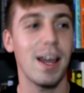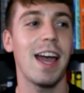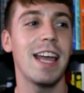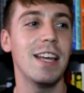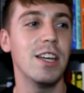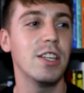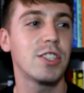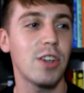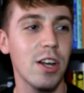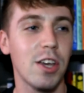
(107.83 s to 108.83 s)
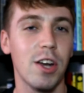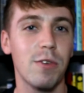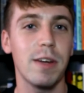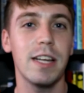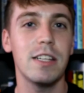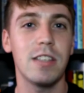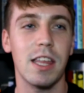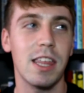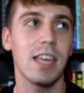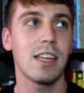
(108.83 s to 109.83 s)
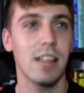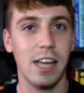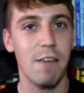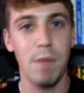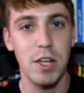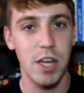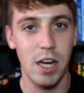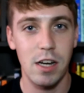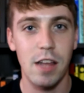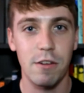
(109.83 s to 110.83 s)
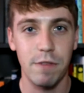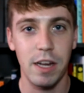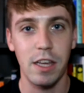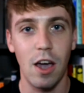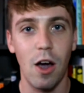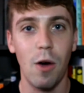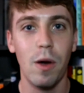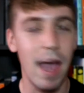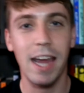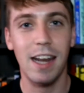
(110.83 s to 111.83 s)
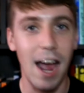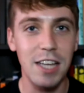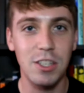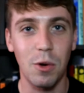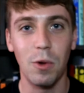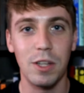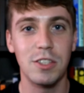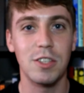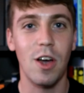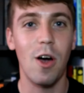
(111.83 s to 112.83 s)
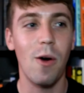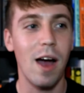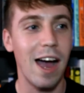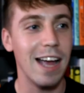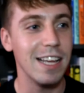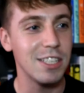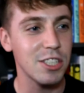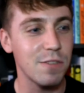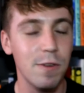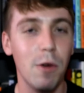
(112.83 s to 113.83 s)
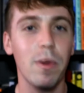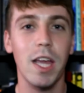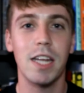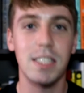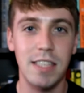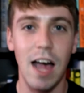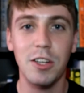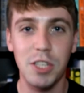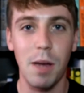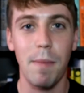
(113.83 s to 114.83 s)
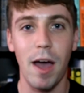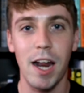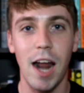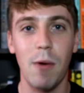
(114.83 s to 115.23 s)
I started Goodreads, I think, like I've mentioned in another video, back in high school, and so I just feel really nostalgic about it.